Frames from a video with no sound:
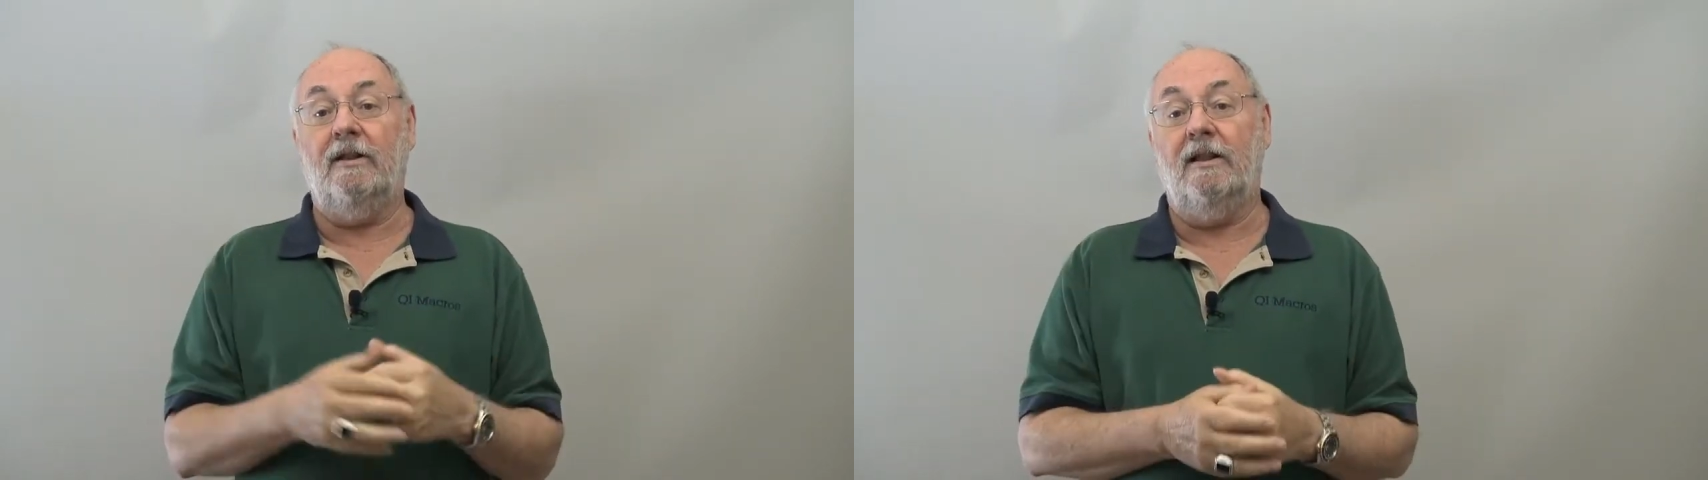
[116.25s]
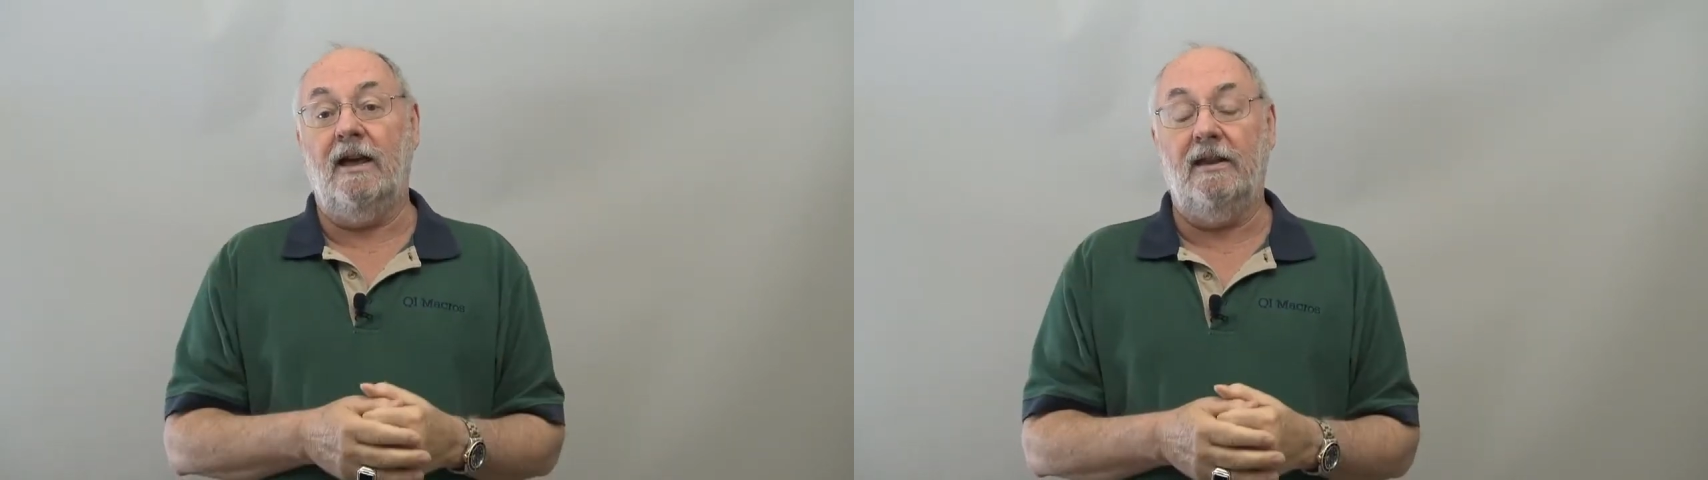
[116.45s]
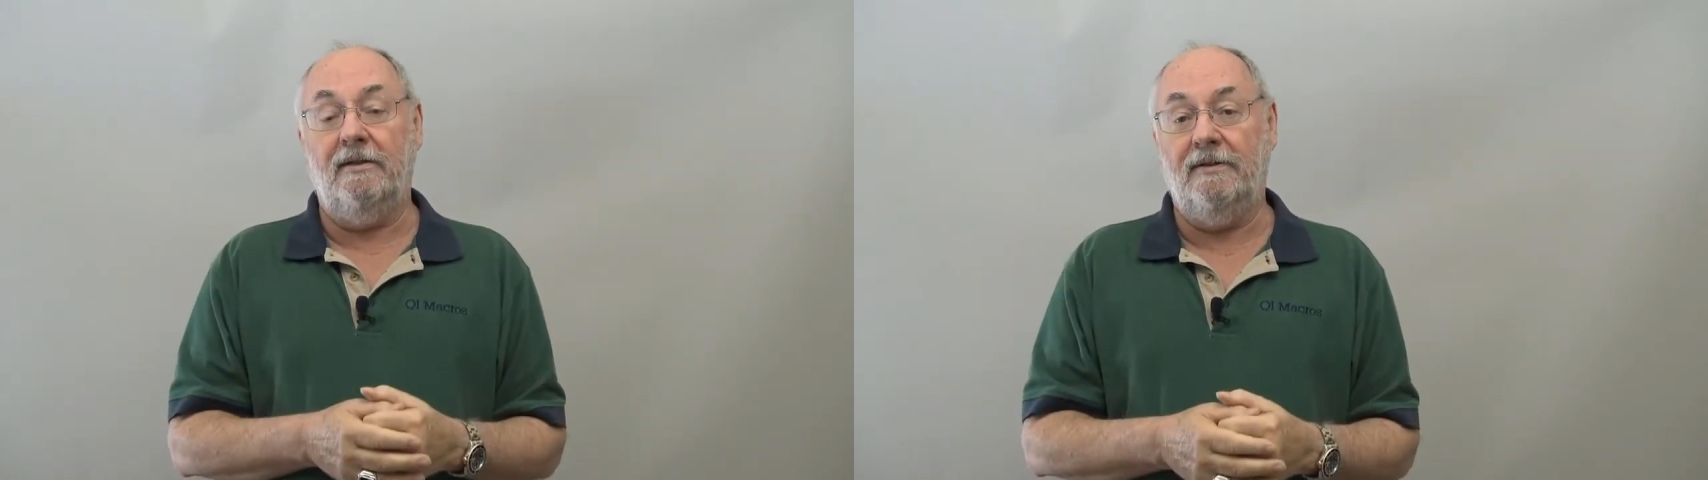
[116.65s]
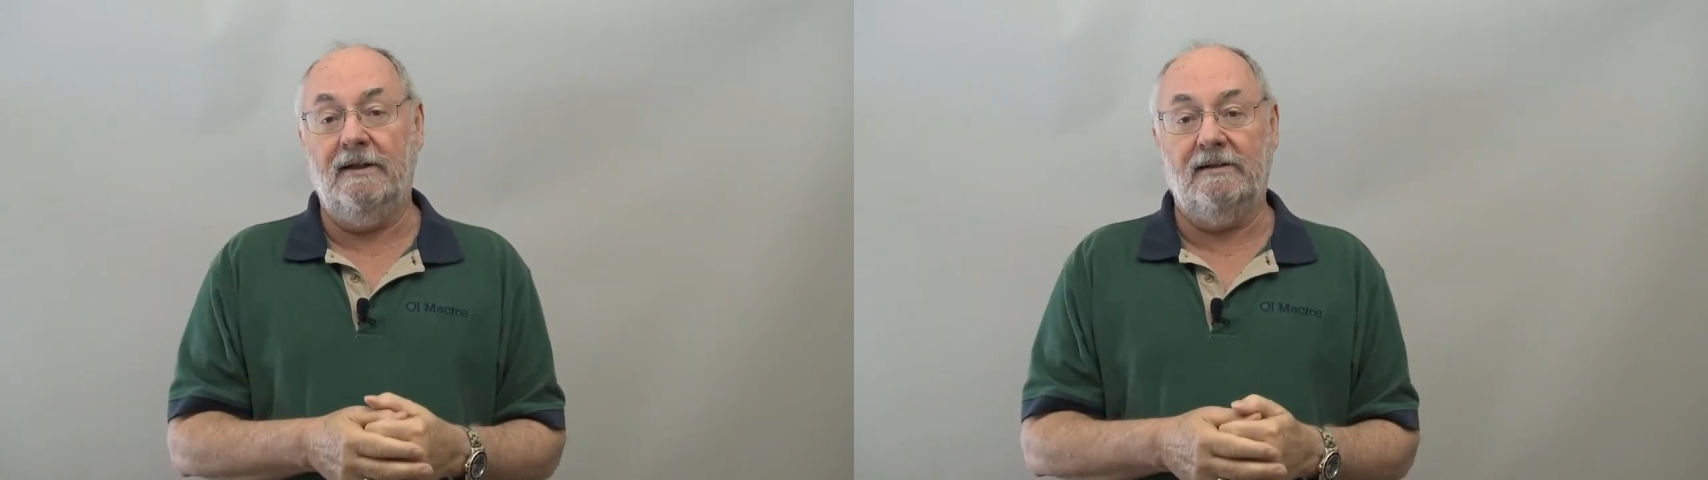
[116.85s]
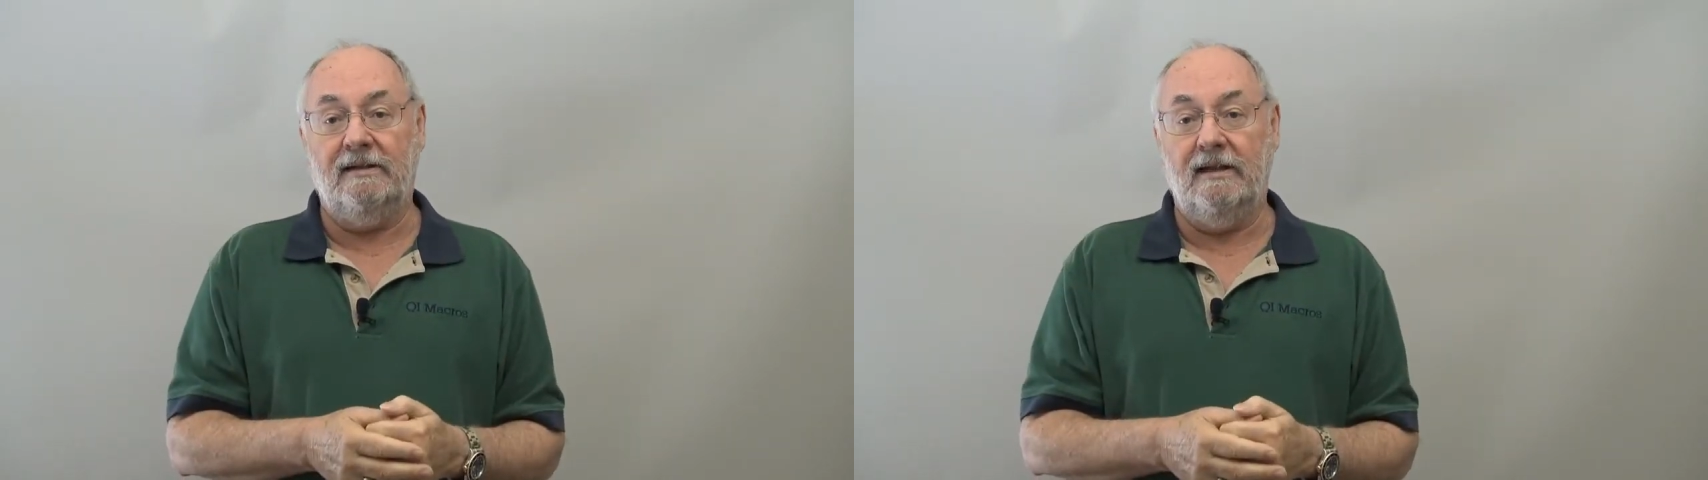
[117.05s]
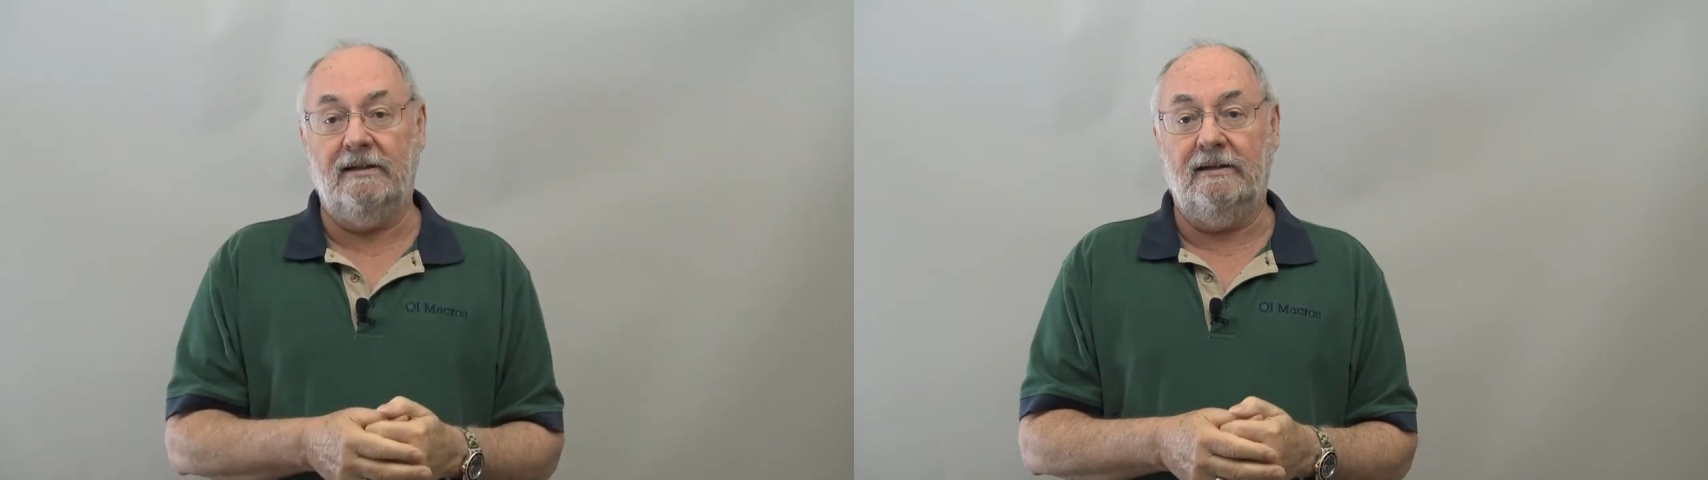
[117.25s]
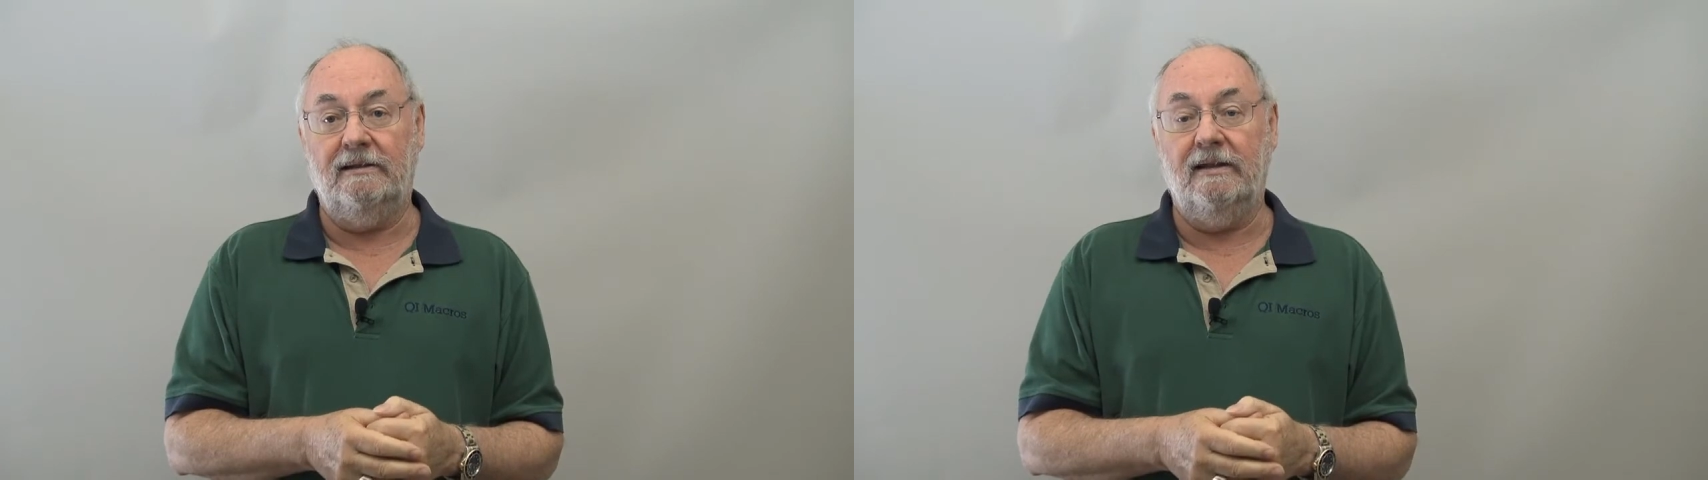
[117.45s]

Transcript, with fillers: a lot of the things that,